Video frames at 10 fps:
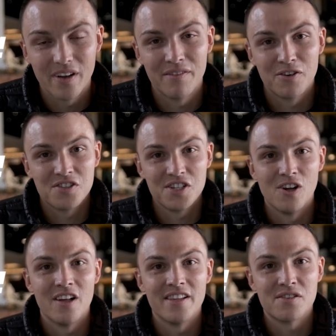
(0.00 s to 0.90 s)
if you're still
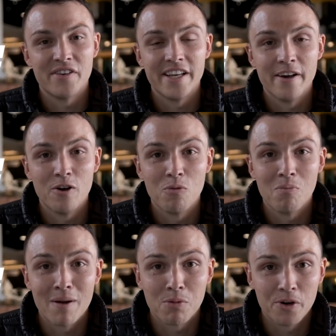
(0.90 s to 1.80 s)
on this video.
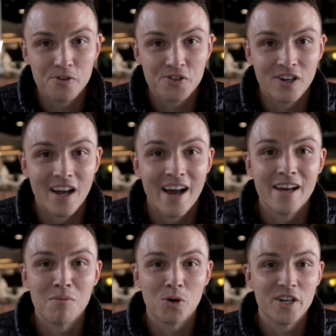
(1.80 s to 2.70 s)
My producer and I
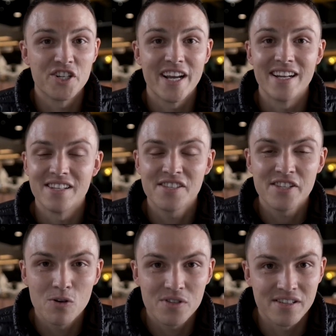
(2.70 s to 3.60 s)
appreciate it
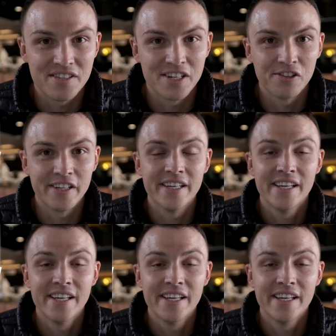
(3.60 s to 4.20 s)
so sincerely.